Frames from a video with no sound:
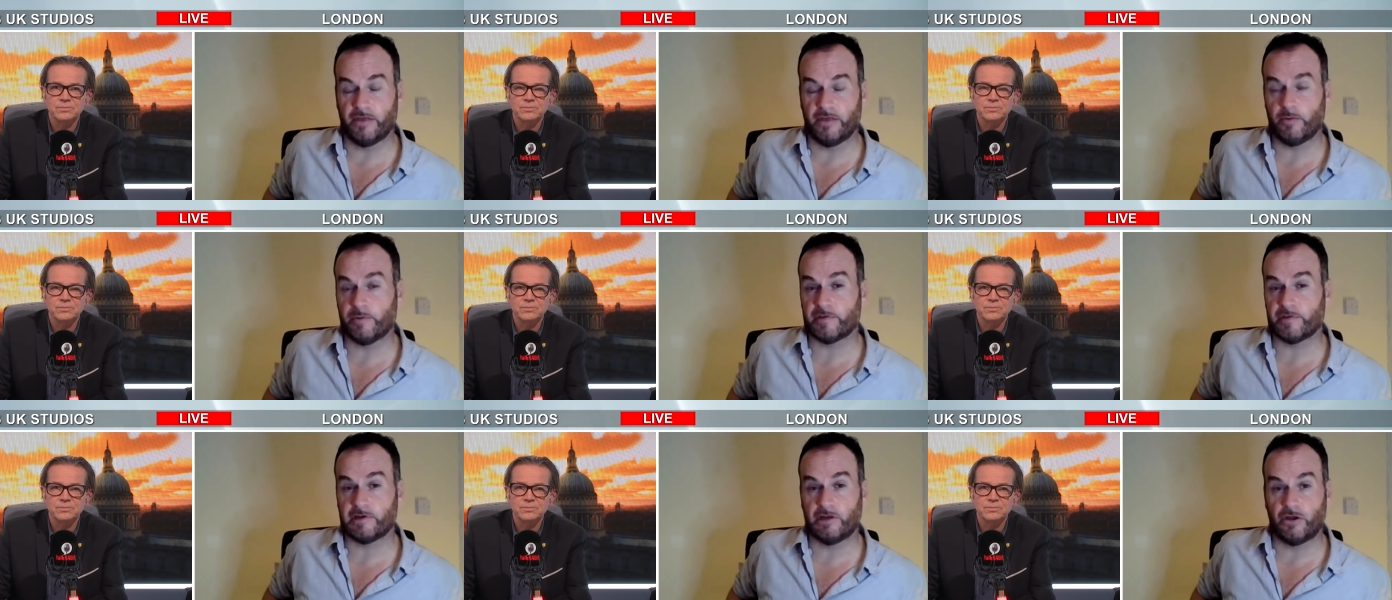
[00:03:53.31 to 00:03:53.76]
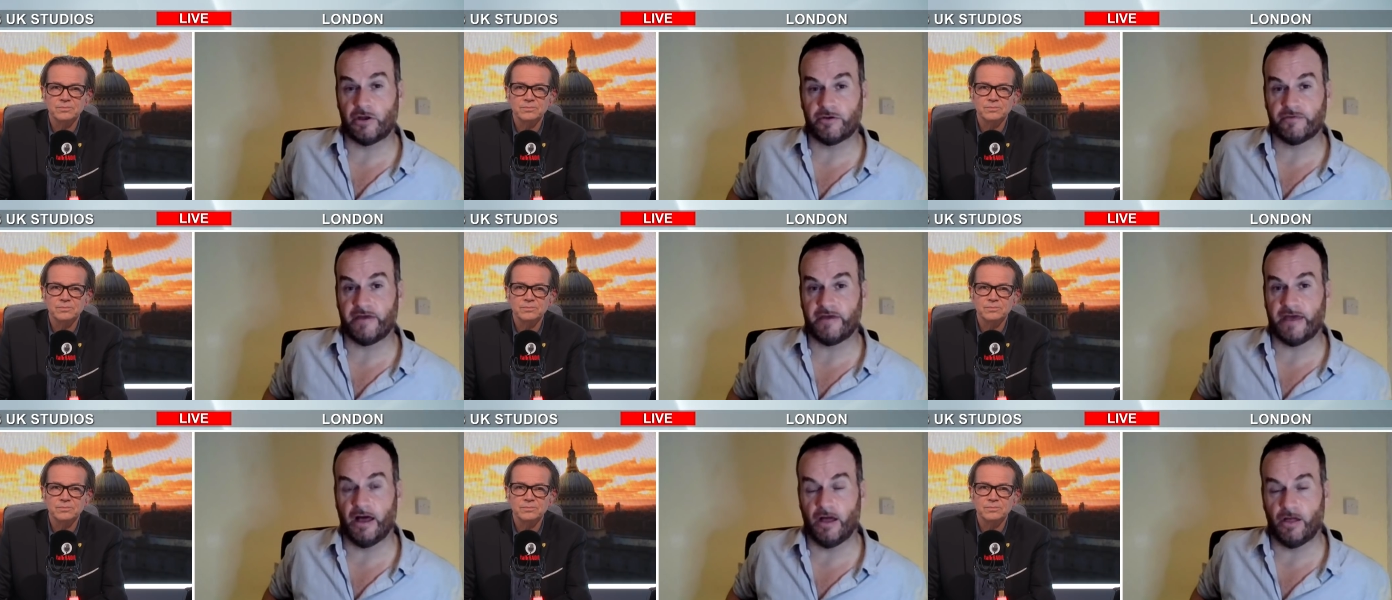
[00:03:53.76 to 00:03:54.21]
Speaker 1: There was a lot
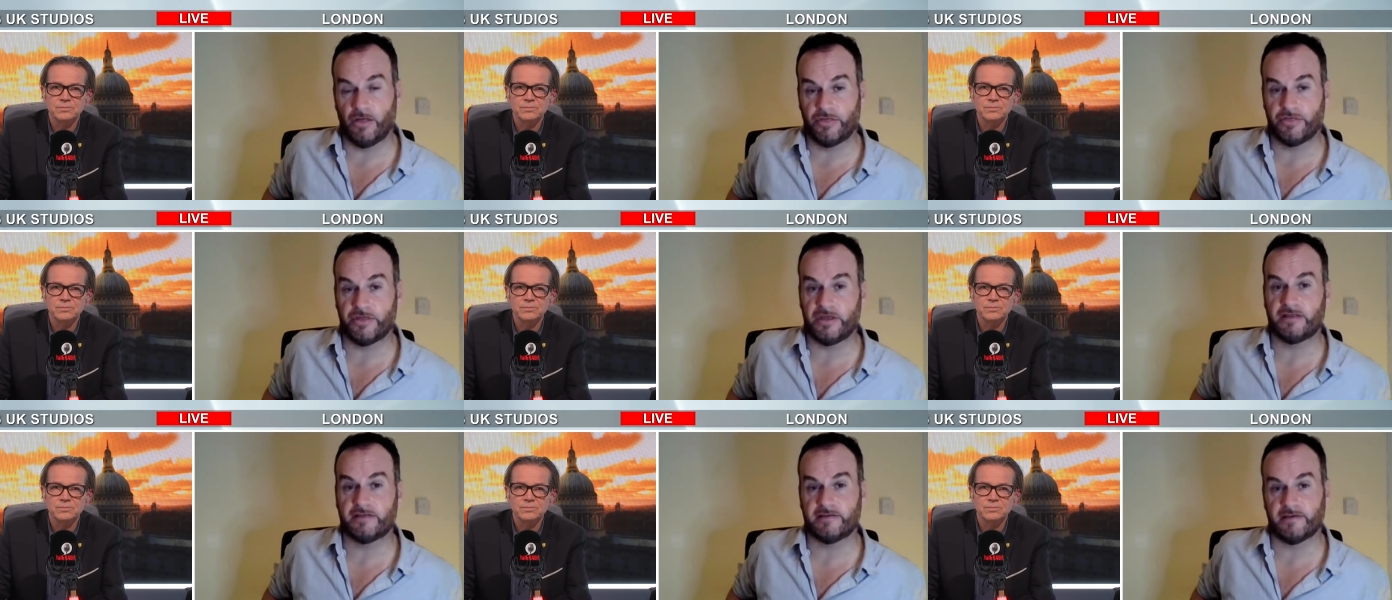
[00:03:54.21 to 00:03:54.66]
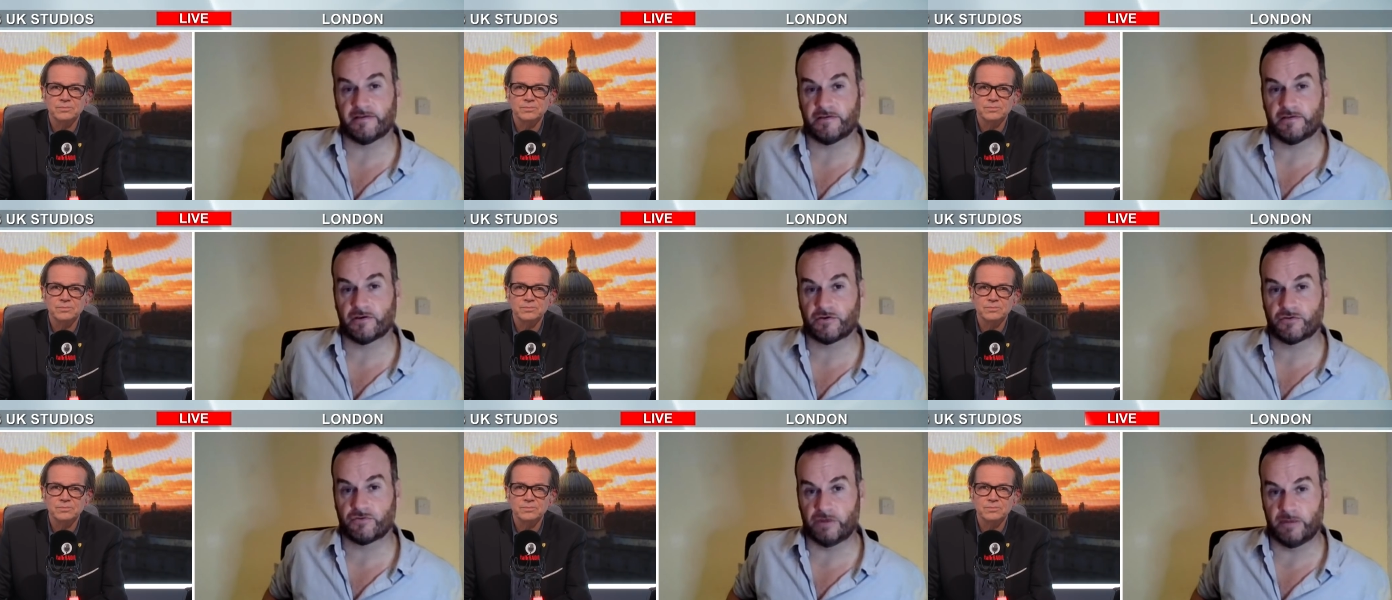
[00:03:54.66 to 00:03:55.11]
of healthy
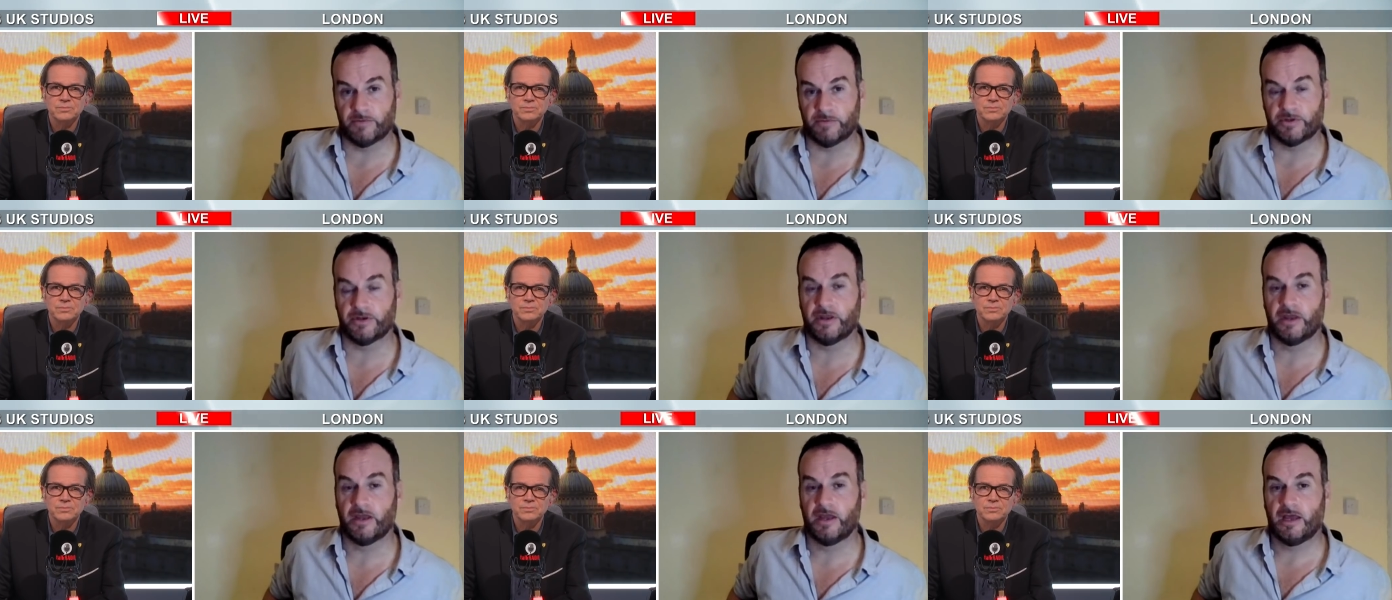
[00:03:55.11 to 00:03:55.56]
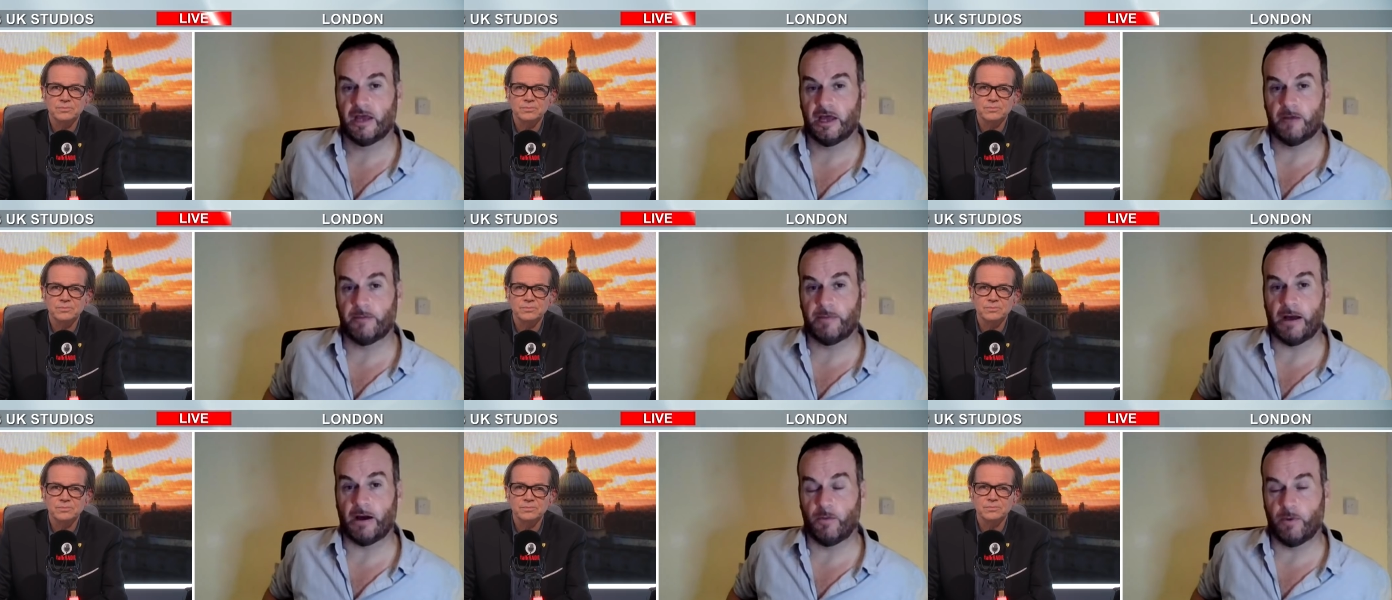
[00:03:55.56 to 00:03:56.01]
disagreement
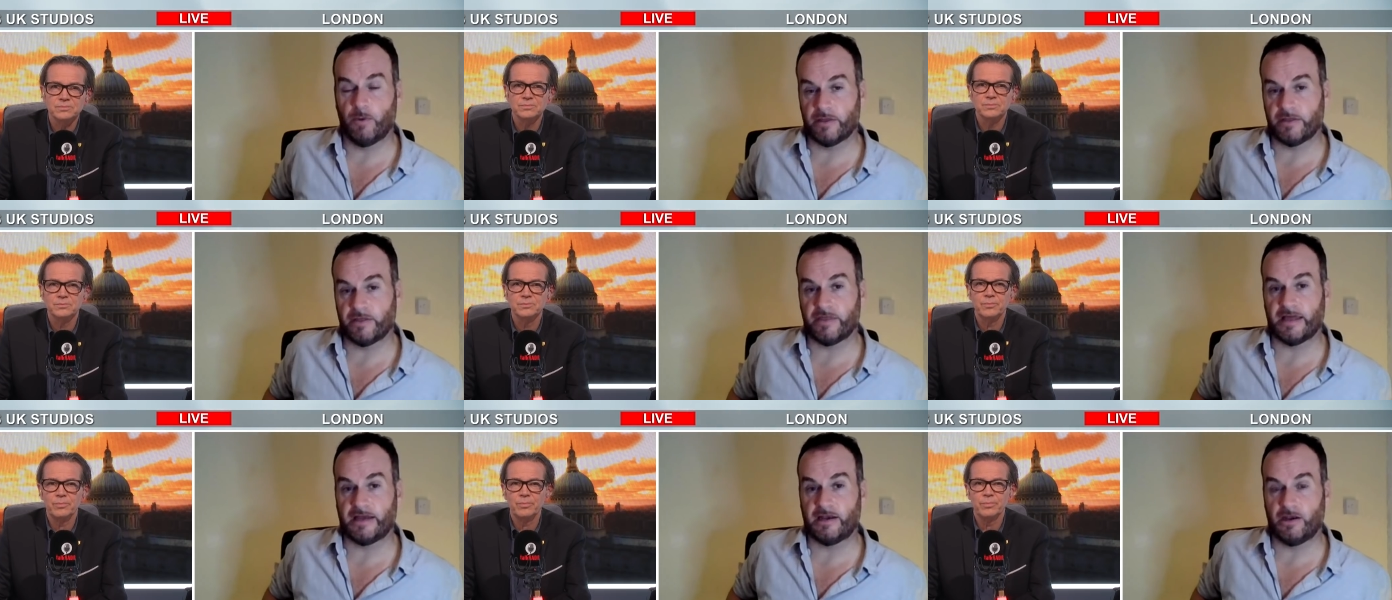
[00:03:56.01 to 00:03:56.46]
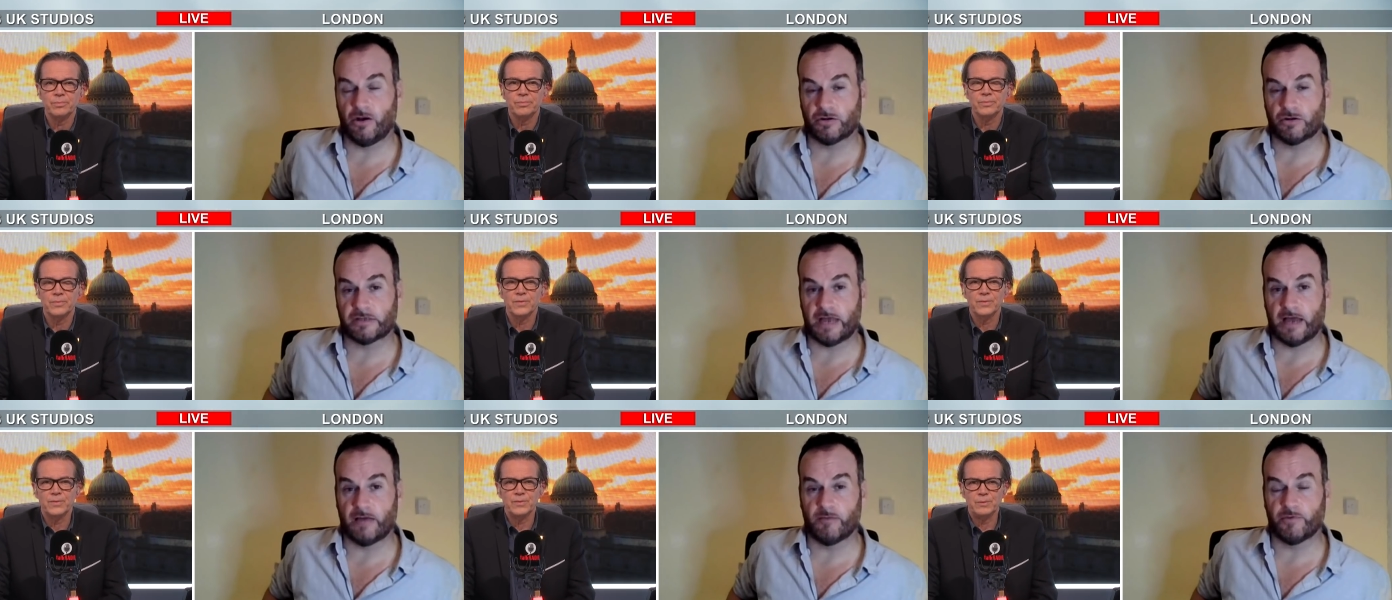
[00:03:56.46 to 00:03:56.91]
about whether that
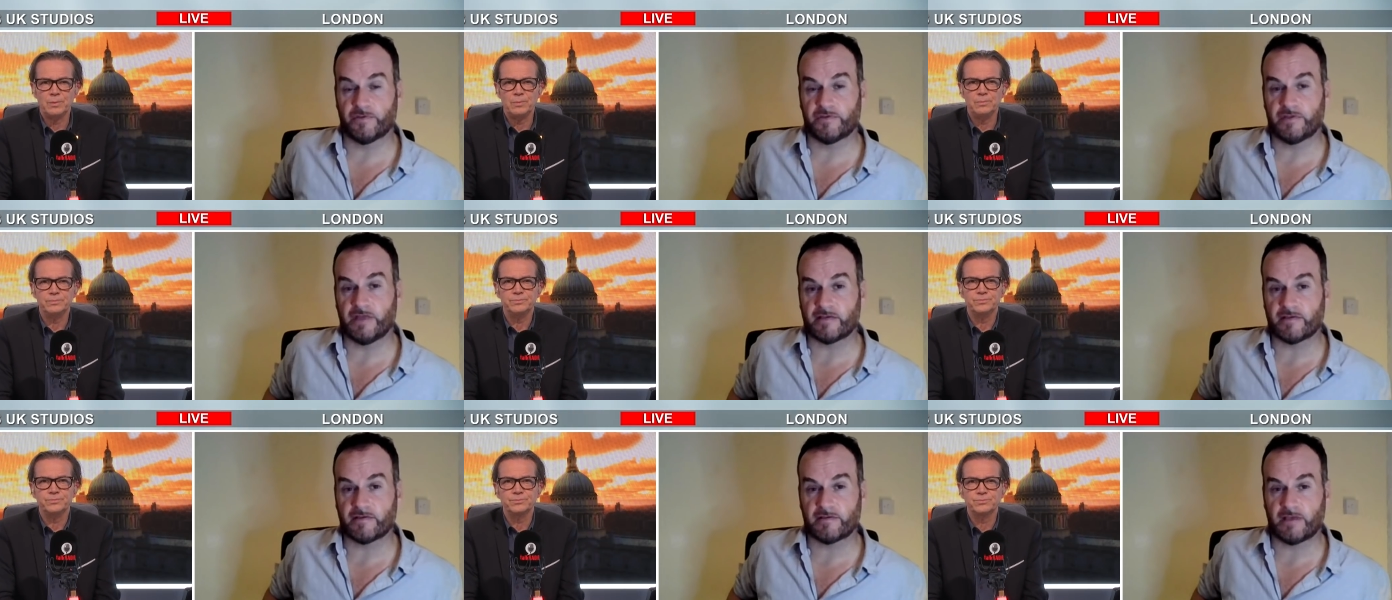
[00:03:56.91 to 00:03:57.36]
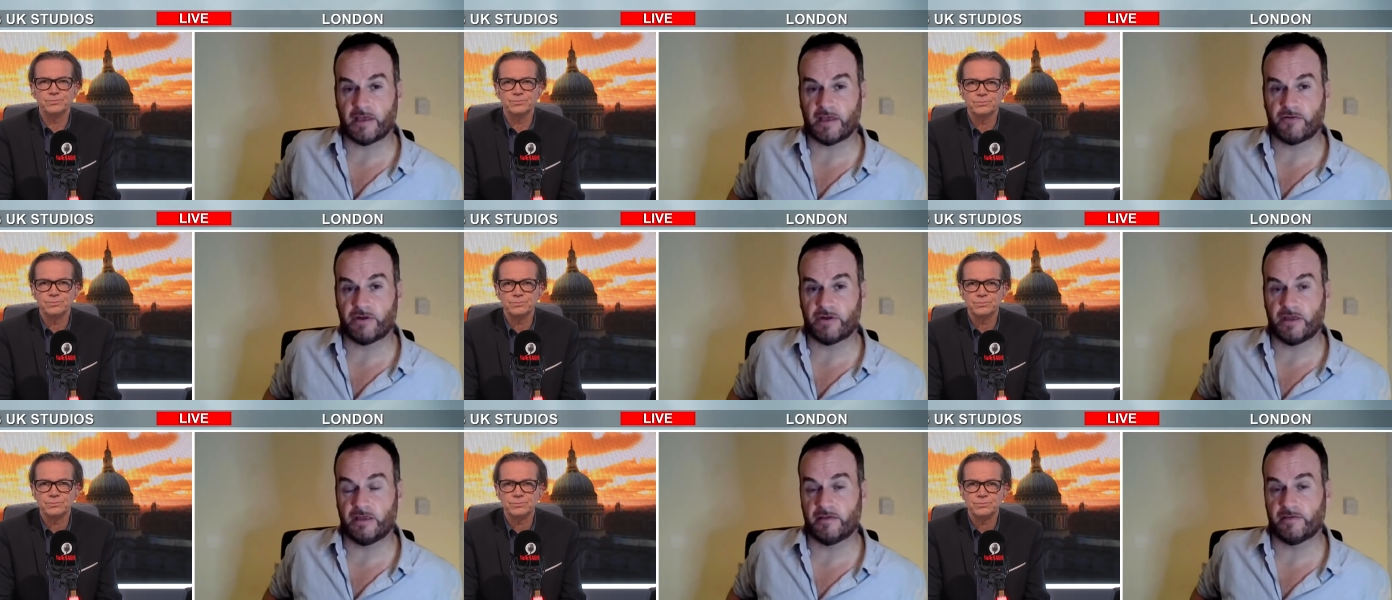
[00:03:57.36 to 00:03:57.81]
lockdown was
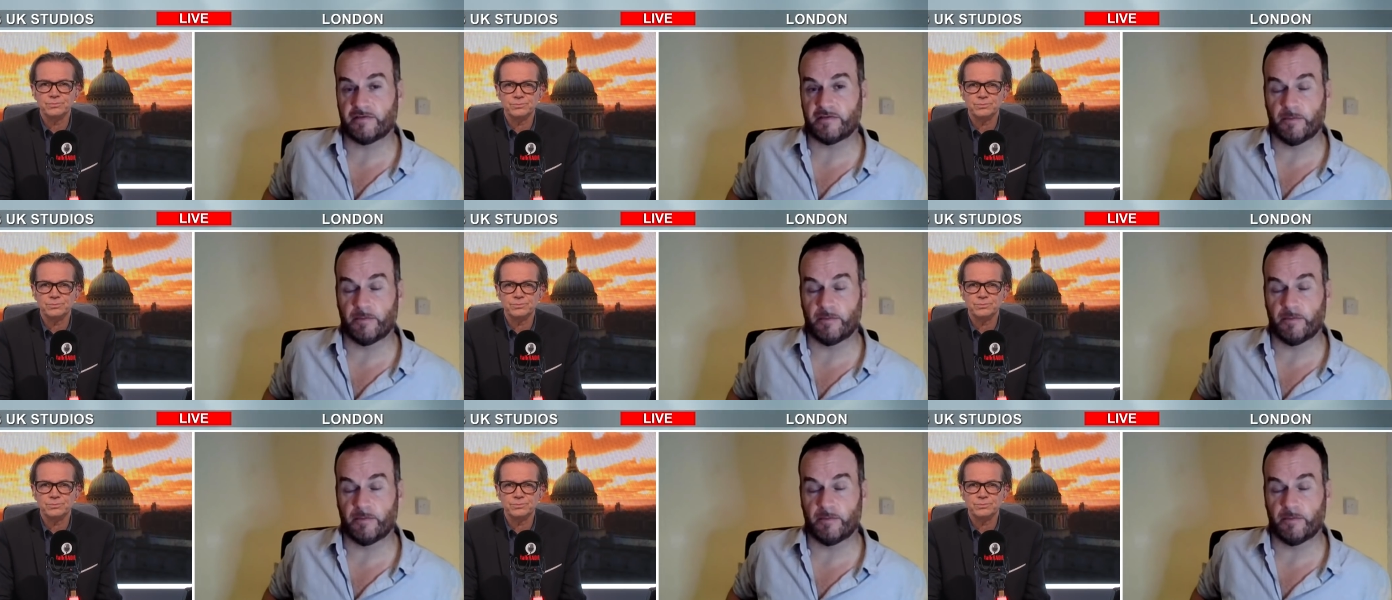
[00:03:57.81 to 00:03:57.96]
necessary.